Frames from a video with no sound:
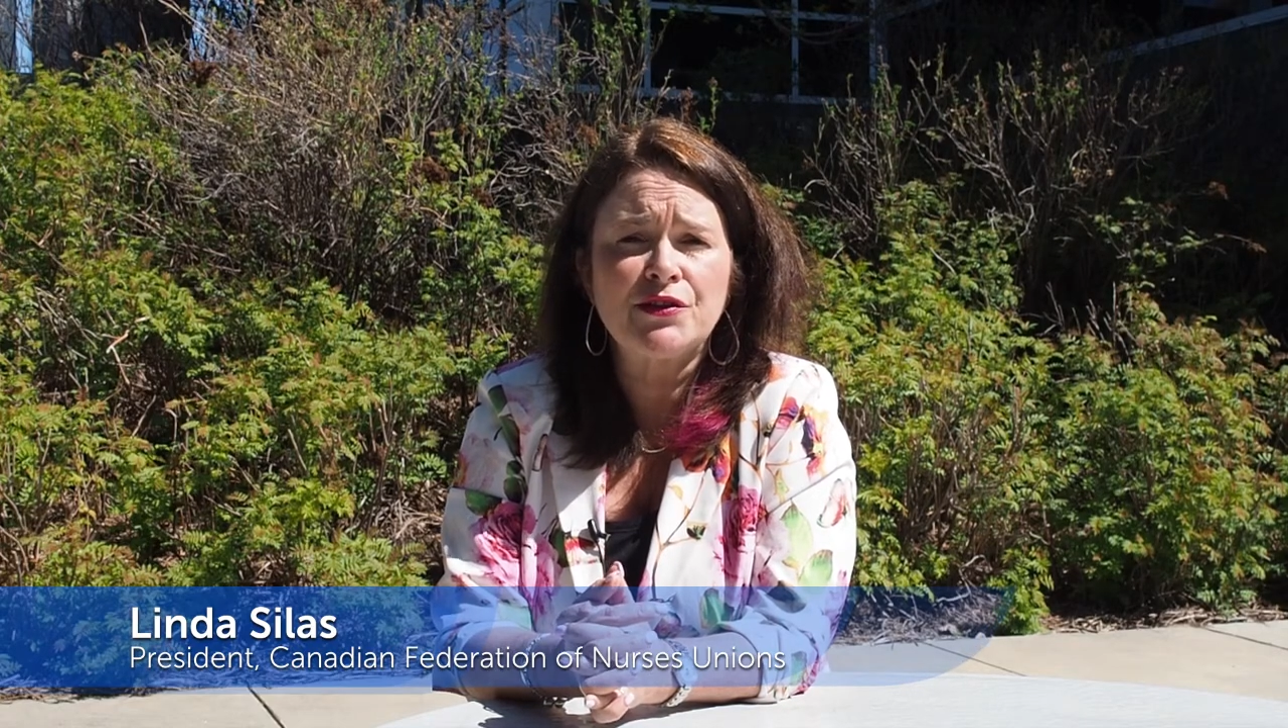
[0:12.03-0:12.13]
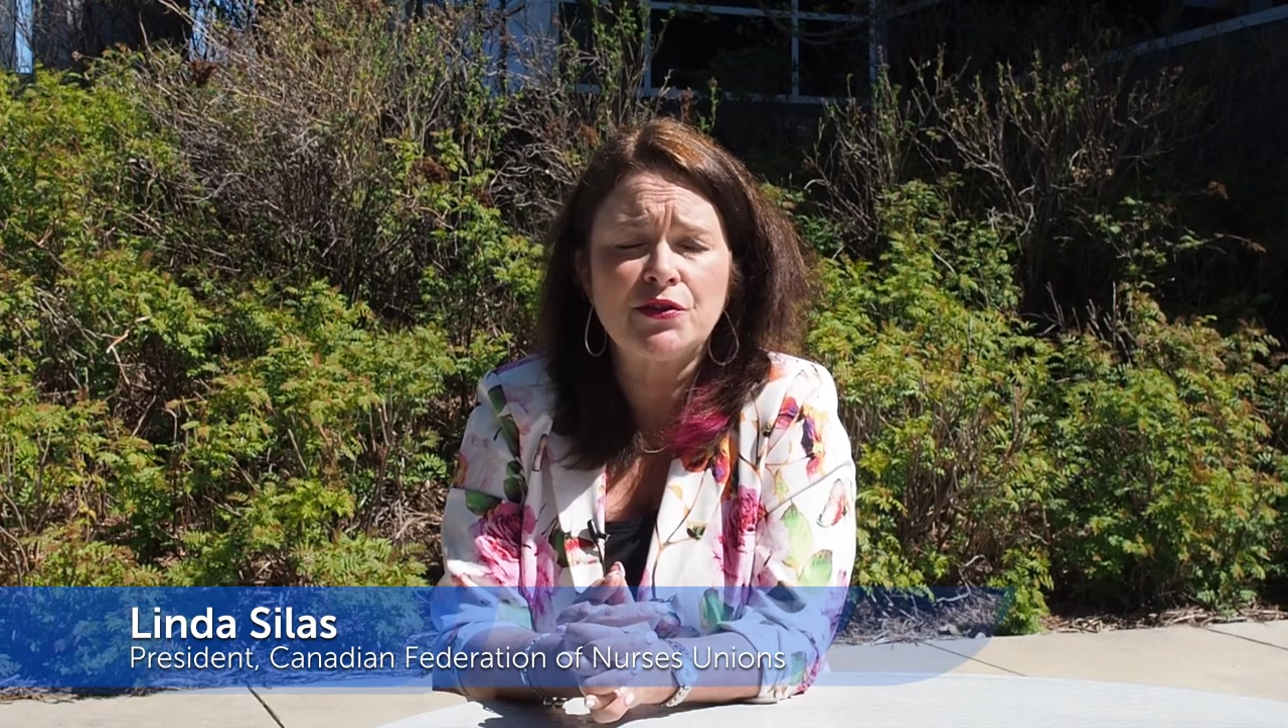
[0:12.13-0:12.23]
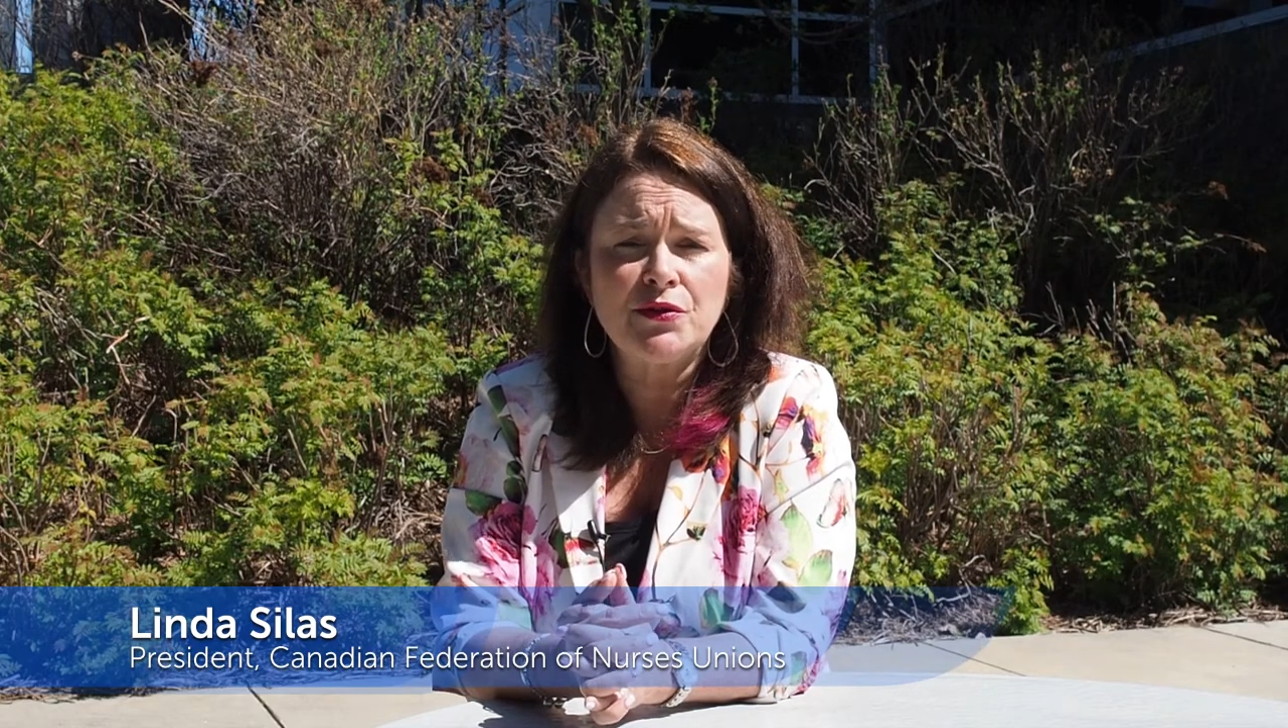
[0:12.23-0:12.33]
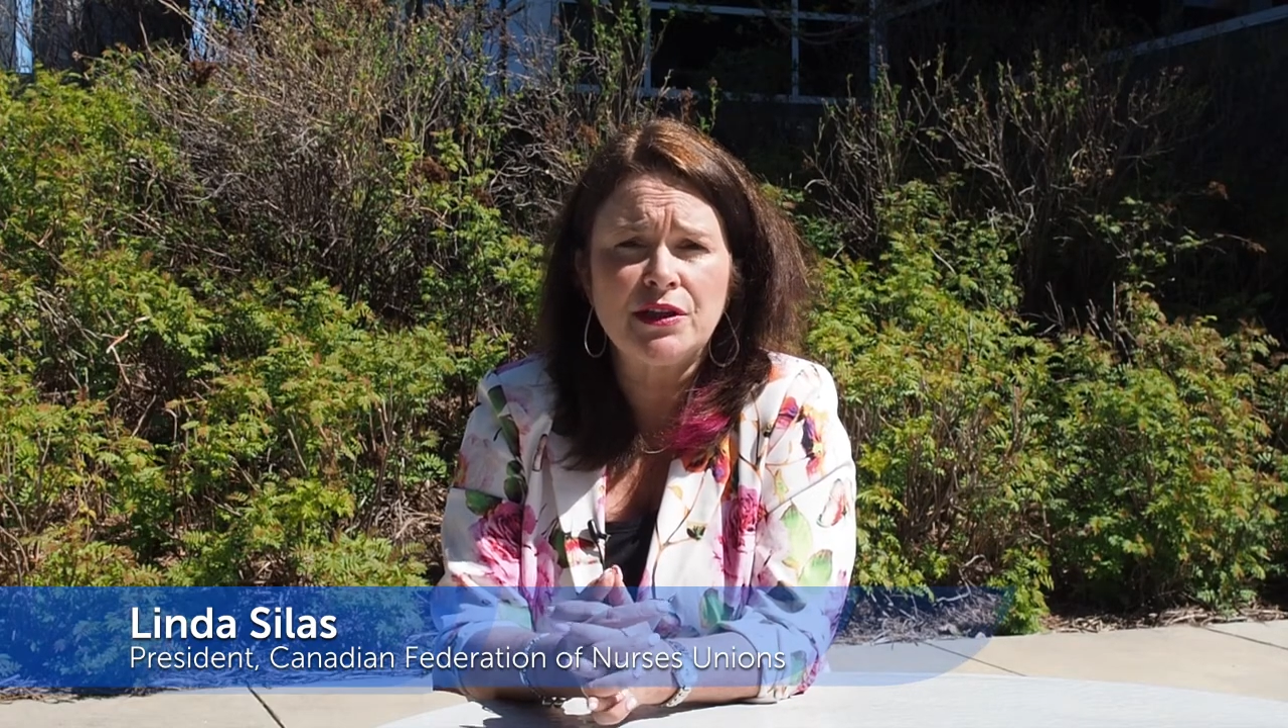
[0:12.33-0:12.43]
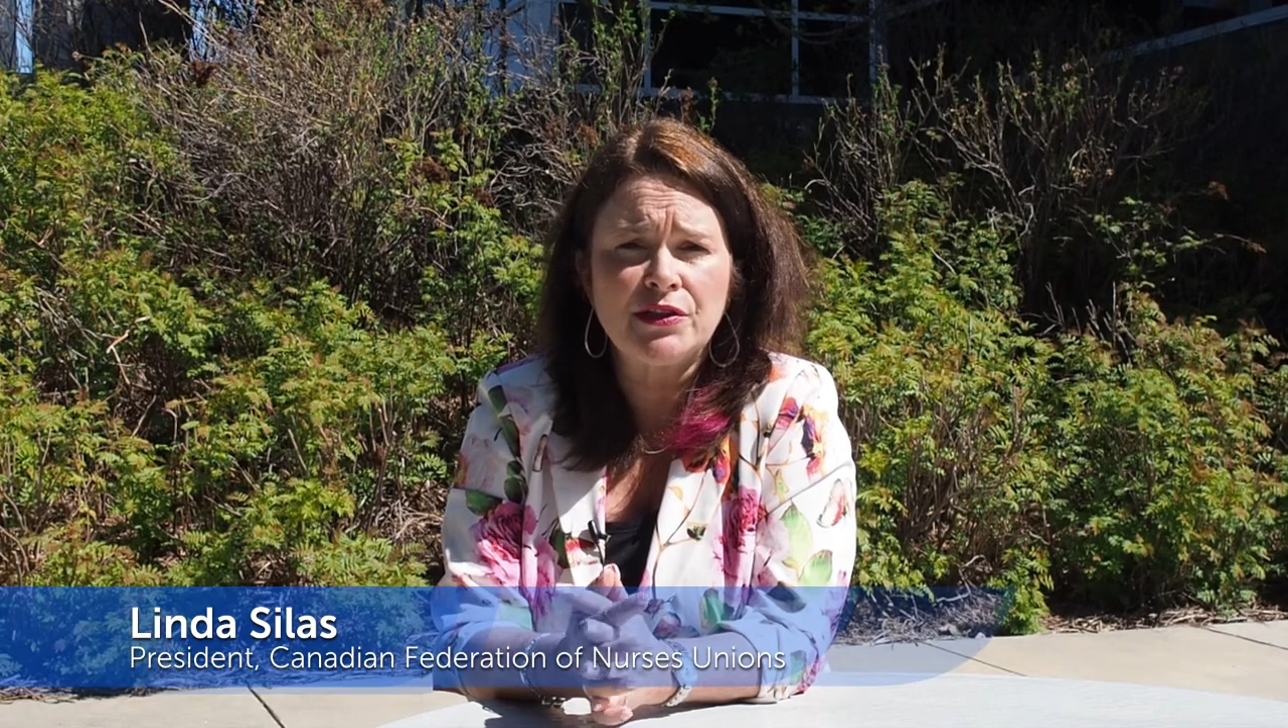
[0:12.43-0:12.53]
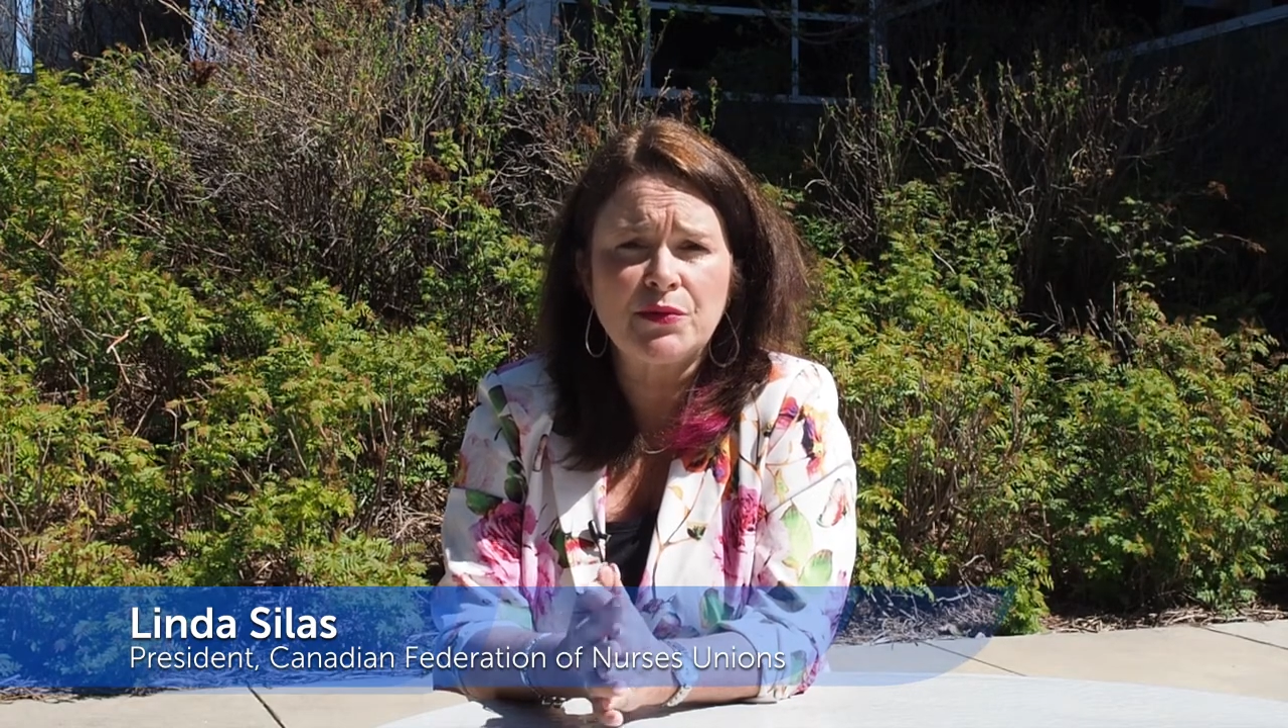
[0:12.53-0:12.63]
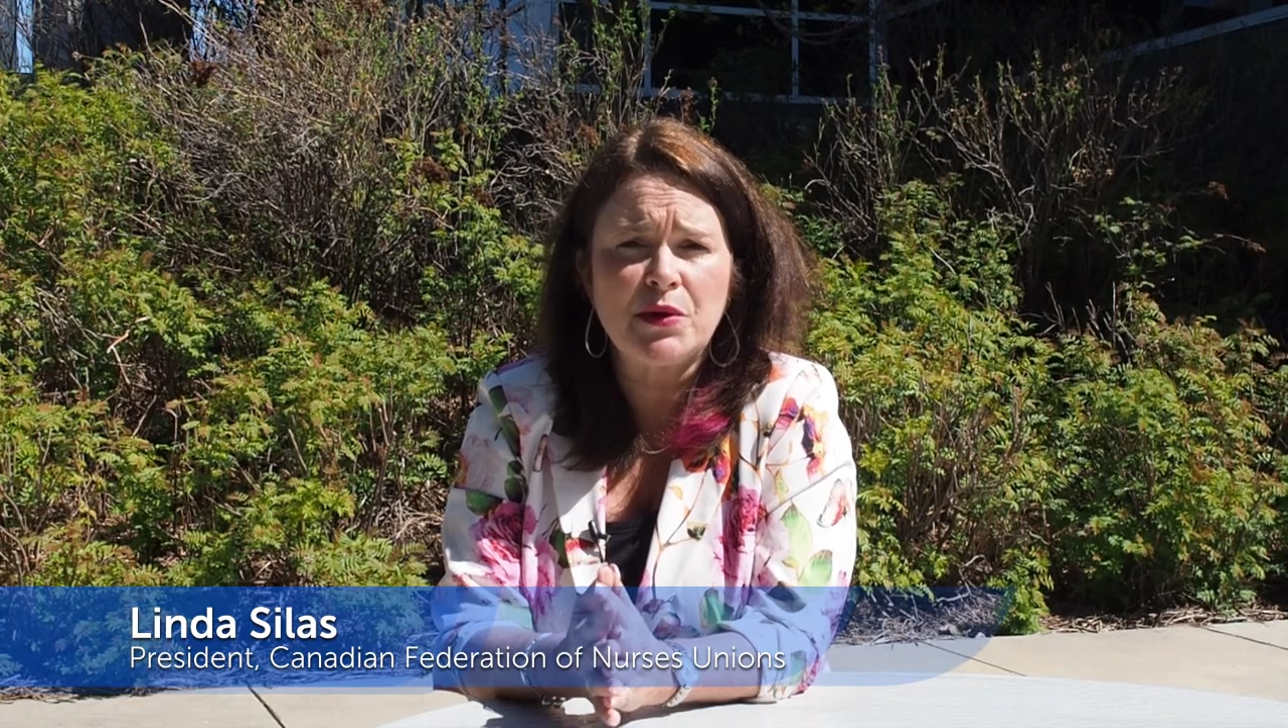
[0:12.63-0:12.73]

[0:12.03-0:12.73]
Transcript: students